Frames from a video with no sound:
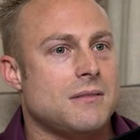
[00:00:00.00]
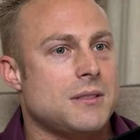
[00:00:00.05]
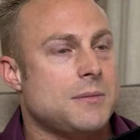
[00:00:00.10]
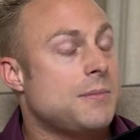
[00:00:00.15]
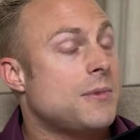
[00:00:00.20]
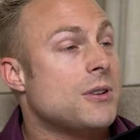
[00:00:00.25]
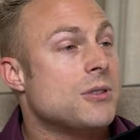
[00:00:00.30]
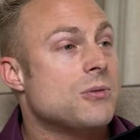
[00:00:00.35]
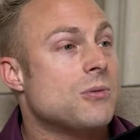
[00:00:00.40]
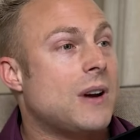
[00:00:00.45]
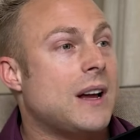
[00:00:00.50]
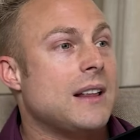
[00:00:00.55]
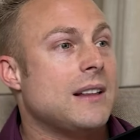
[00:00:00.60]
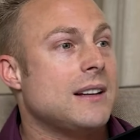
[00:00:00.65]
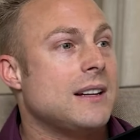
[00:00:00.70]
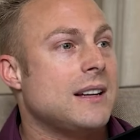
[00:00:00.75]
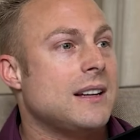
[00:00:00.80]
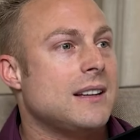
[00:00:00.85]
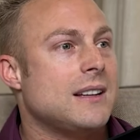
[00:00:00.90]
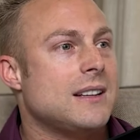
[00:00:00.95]

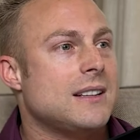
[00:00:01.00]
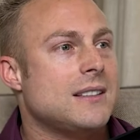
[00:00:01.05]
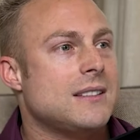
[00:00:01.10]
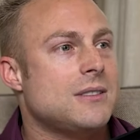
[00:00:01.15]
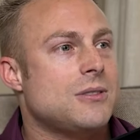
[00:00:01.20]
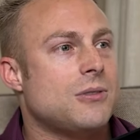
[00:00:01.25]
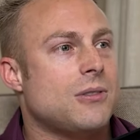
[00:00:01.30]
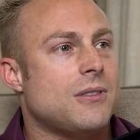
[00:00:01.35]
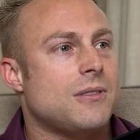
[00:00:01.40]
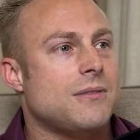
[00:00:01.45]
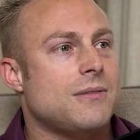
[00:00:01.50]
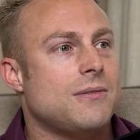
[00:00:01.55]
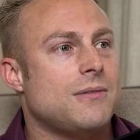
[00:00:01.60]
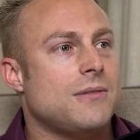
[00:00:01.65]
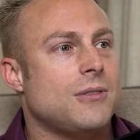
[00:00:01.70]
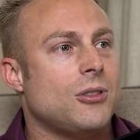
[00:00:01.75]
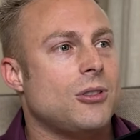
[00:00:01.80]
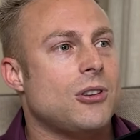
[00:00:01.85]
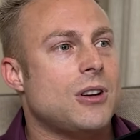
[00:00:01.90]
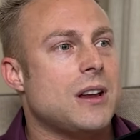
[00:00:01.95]
spirituality is sort of
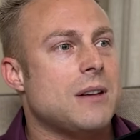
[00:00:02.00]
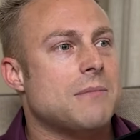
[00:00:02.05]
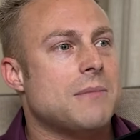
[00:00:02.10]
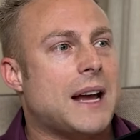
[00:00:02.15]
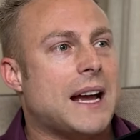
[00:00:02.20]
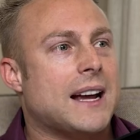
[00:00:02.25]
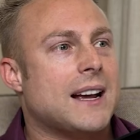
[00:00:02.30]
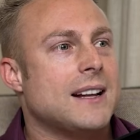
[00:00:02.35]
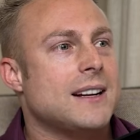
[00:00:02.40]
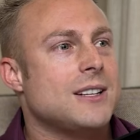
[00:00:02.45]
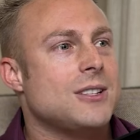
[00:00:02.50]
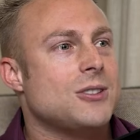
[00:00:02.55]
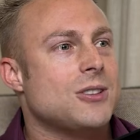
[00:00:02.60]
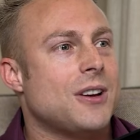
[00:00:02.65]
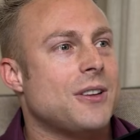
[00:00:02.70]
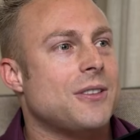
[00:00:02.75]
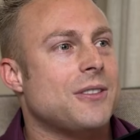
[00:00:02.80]
looking back at each